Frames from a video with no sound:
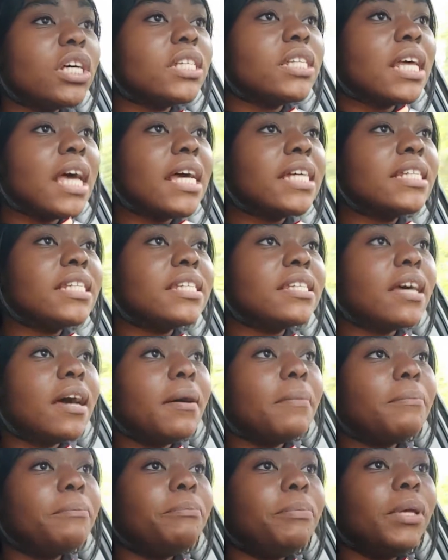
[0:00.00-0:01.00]
ends
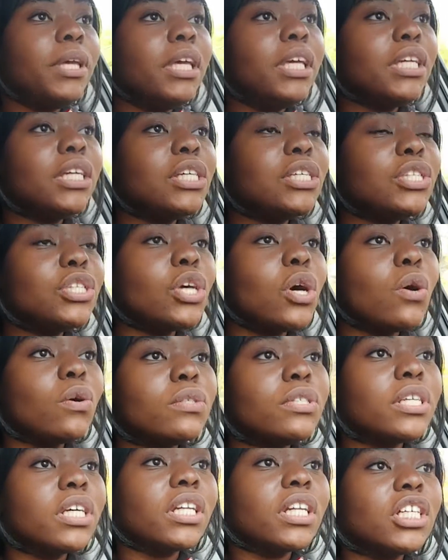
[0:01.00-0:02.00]
up being so
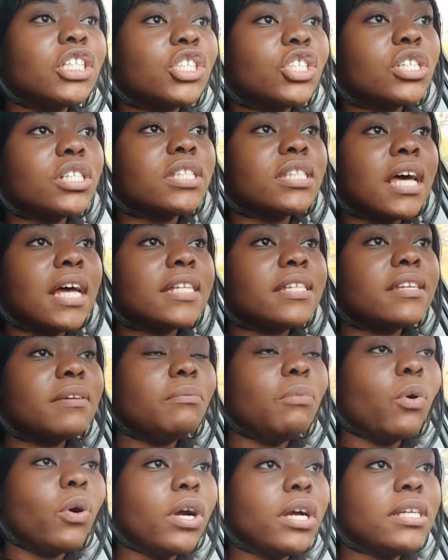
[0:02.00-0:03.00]
delicious, that
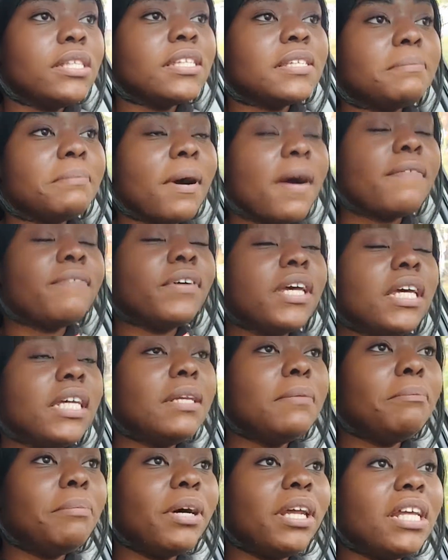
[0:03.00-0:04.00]
Tim Hortons
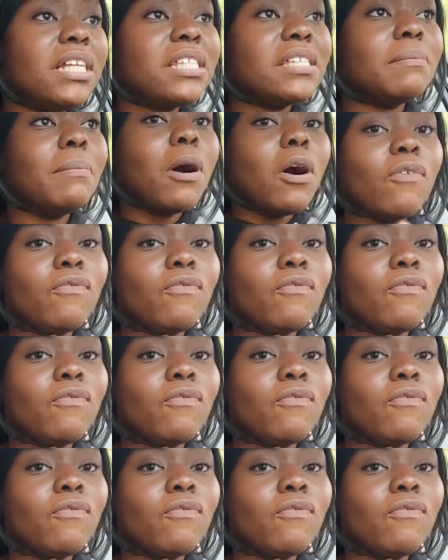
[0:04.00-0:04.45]
muffin. But it's about